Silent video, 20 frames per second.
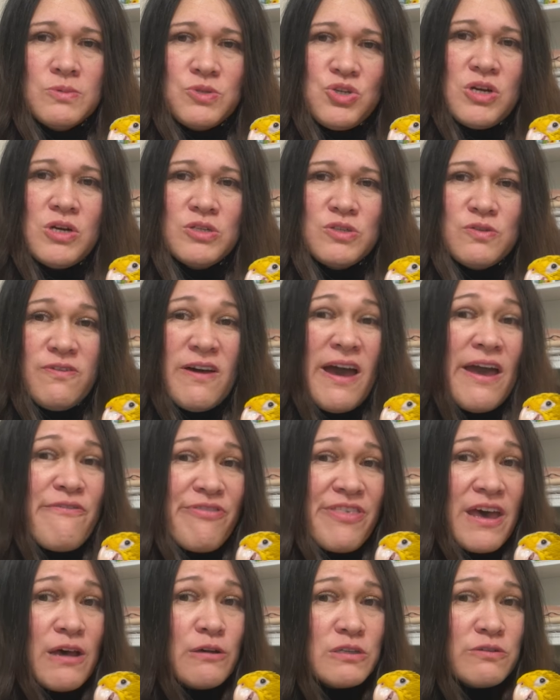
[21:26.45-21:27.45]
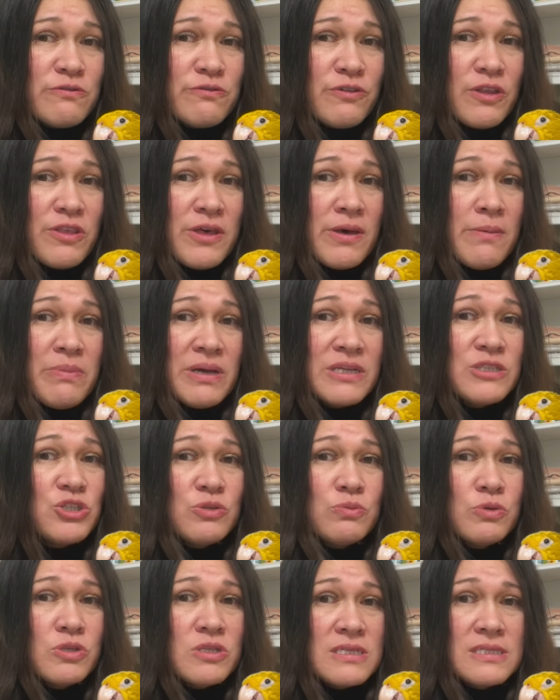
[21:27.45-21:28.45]
charge $5,000 for them, but she
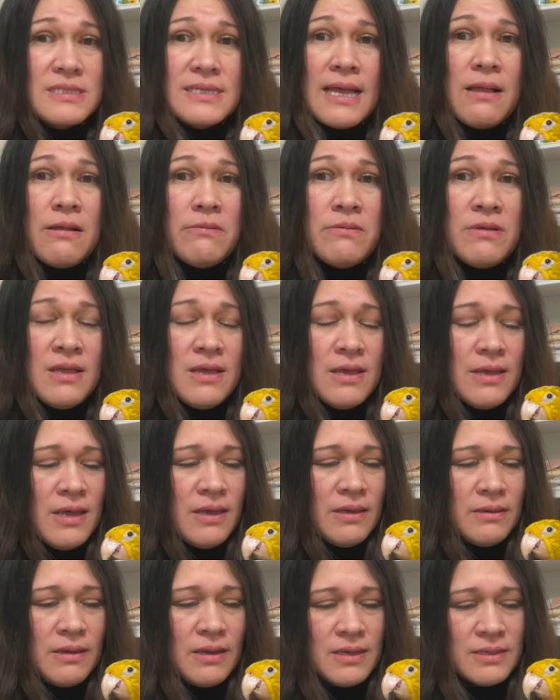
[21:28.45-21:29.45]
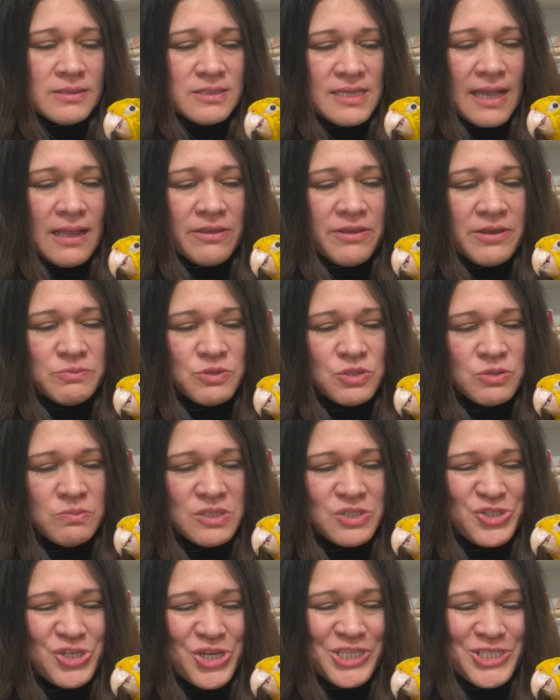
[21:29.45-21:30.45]
wouldn't sell them to
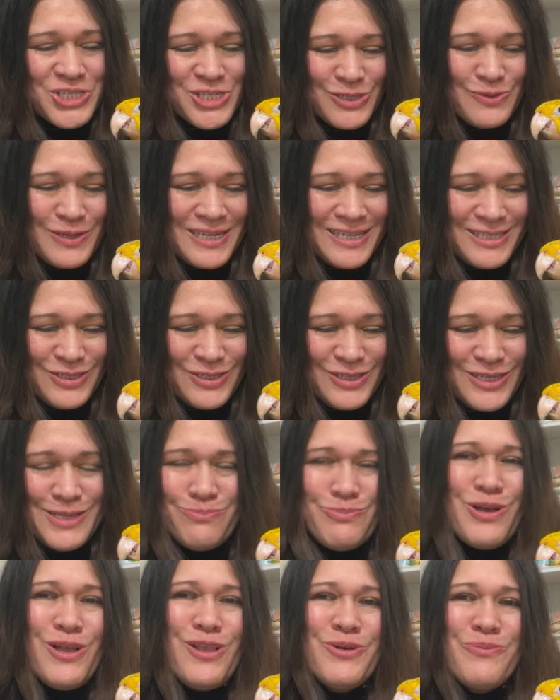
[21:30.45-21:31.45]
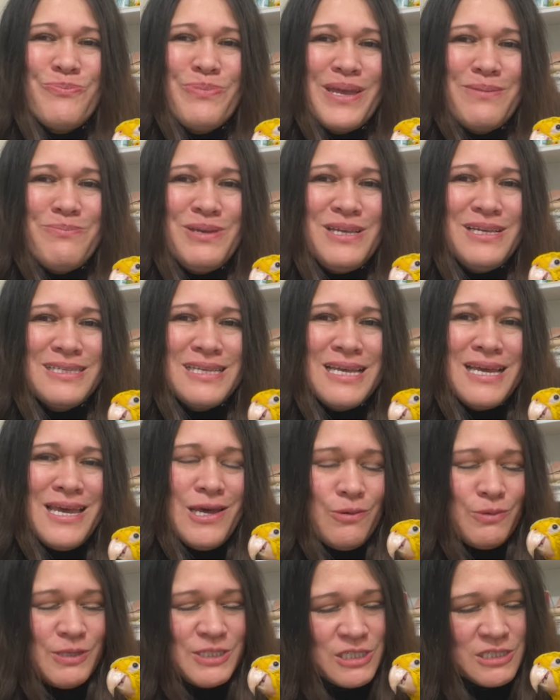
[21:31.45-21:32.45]
me. She just wanted to keep all her babies,
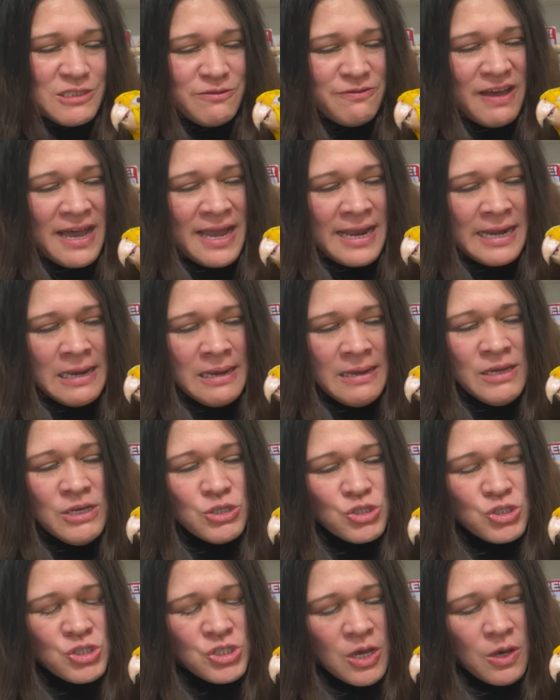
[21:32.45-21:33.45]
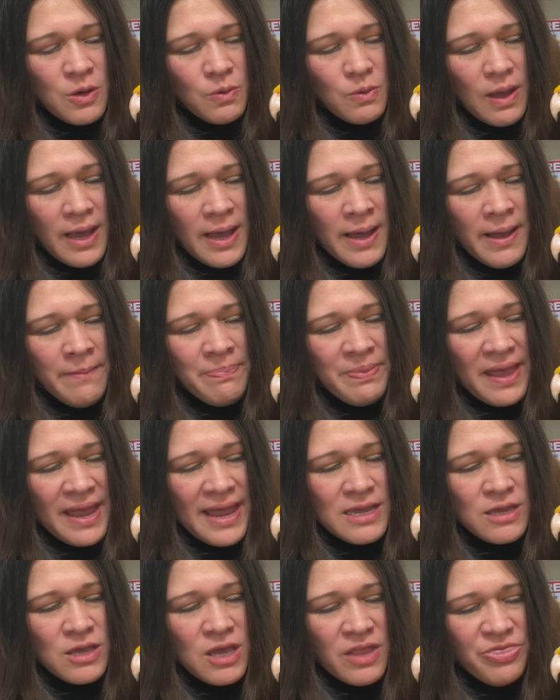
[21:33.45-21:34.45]
which is fine. So
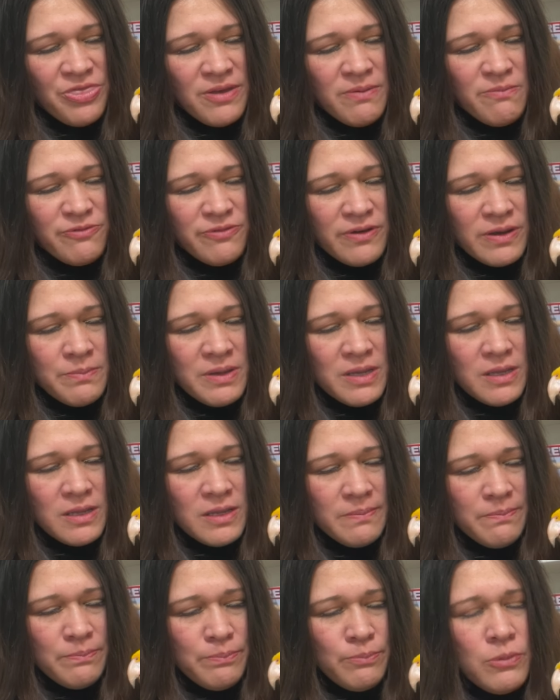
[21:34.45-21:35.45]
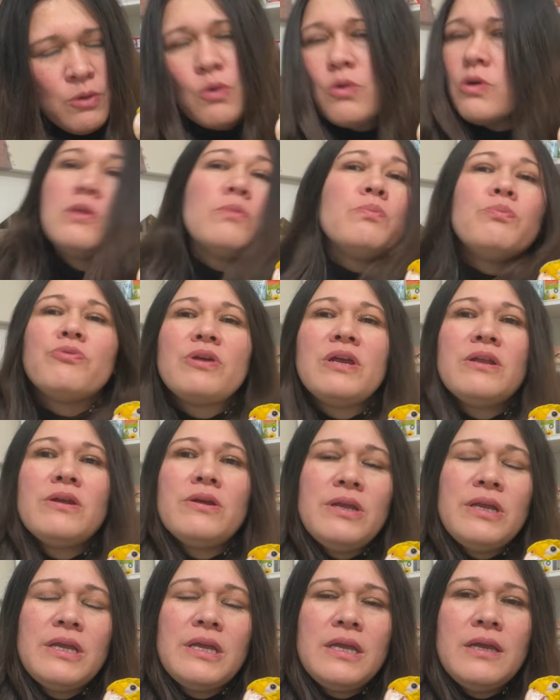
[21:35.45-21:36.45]
I got them from a local breeder
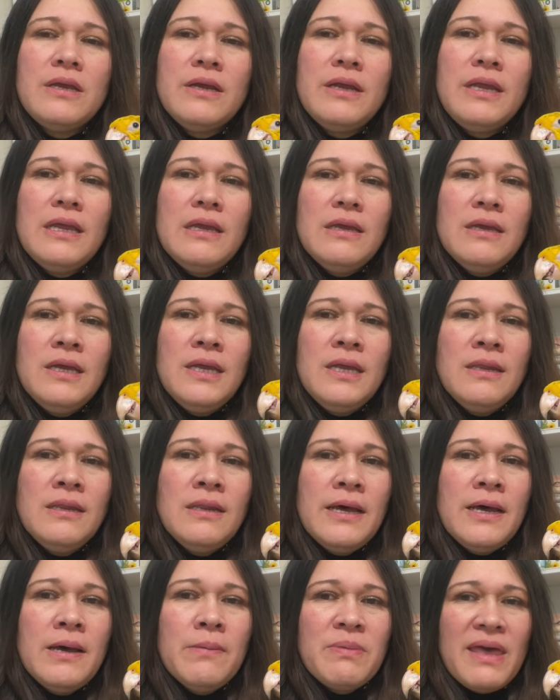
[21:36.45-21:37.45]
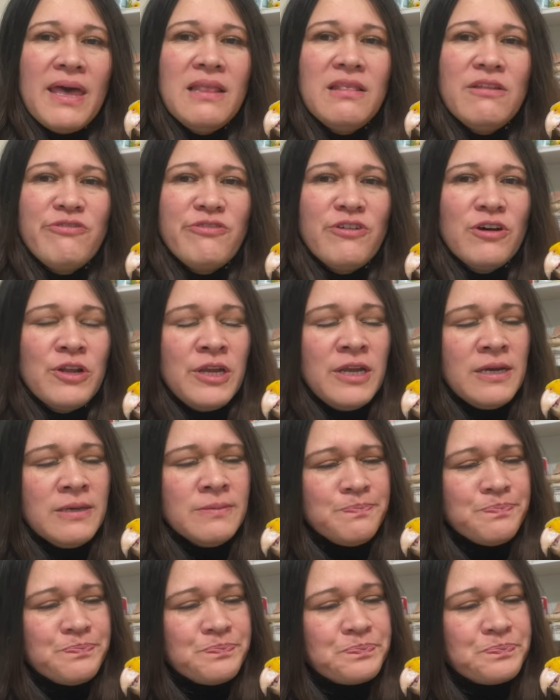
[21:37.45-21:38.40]
here in California.